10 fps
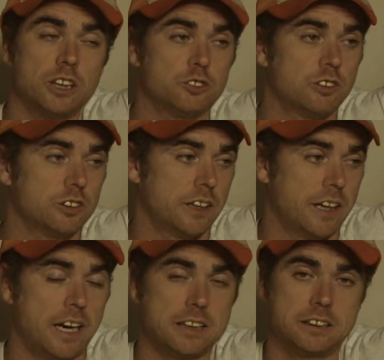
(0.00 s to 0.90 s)
There's folks that
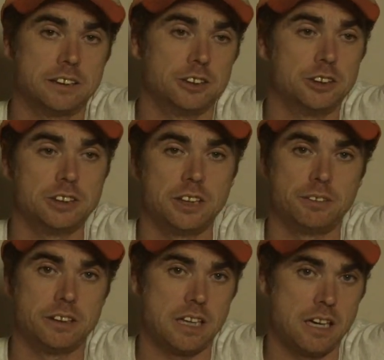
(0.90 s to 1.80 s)
had accidents. You see them
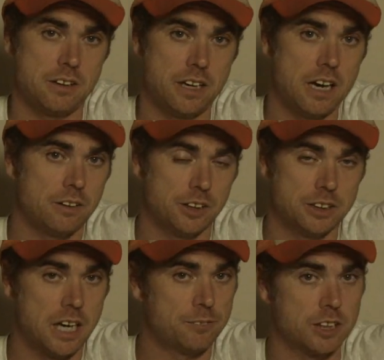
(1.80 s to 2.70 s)
in town now and the
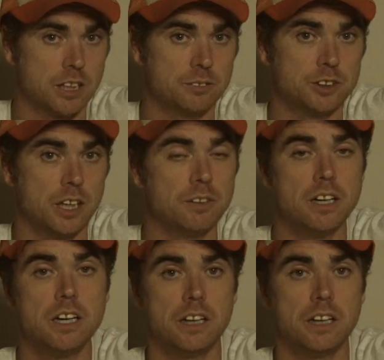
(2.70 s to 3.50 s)
topic comes up.